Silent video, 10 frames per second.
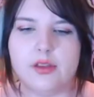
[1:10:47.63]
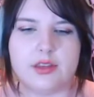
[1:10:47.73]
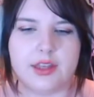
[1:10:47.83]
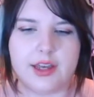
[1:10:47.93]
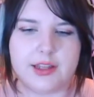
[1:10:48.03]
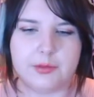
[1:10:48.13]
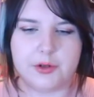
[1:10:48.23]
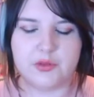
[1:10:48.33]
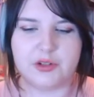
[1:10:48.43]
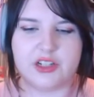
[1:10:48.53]
Do that in the
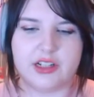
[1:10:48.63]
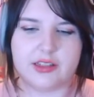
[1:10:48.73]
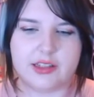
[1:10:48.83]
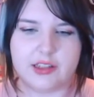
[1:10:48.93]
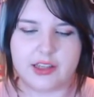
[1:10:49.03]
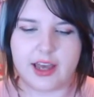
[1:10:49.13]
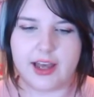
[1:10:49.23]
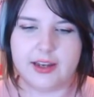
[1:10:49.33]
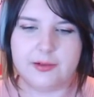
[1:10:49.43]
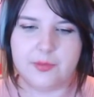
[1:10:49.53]
most British accent you
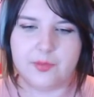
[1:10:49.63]
can.